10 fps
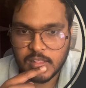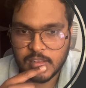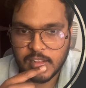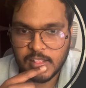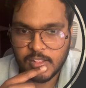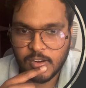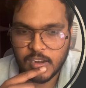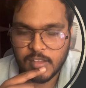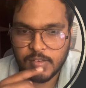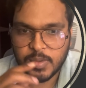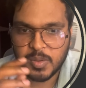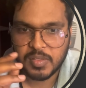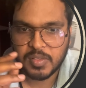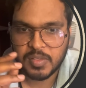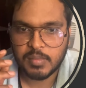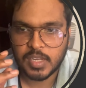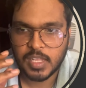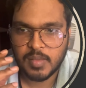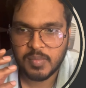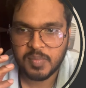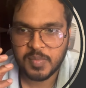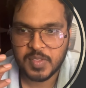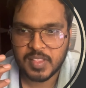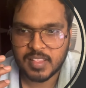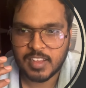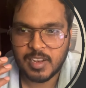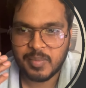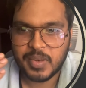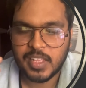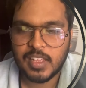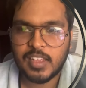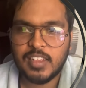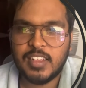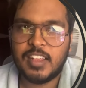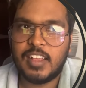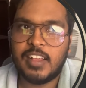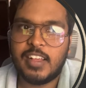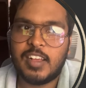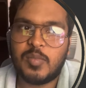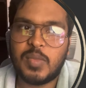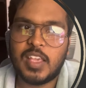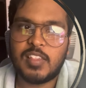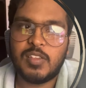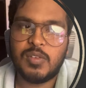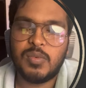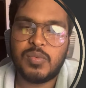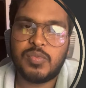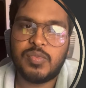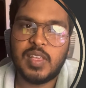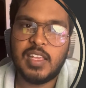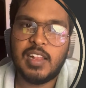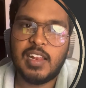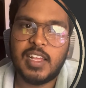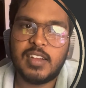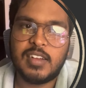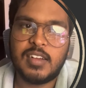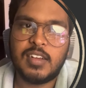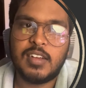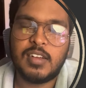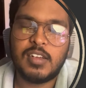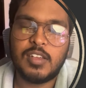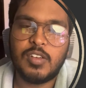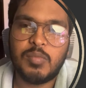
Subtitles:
still thought because sometimes sculpting makes you feel like you are